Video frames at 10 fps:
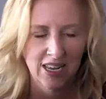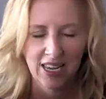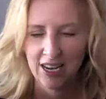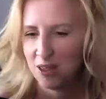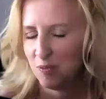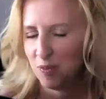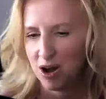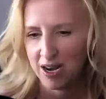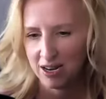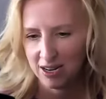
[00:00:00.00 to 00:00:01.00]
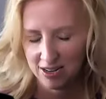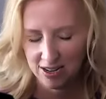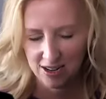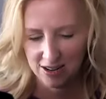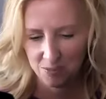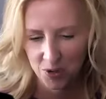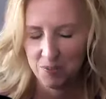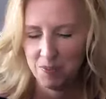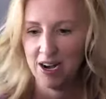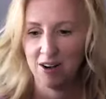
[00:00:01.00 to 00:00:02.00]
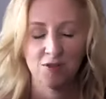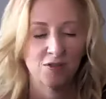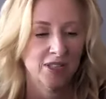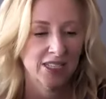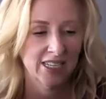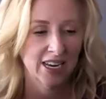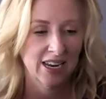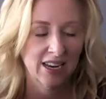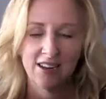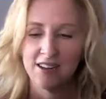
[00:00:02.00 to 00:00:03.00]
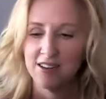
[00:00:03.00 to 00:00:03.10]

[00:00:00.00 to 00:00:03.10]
getting the body prepared for the day,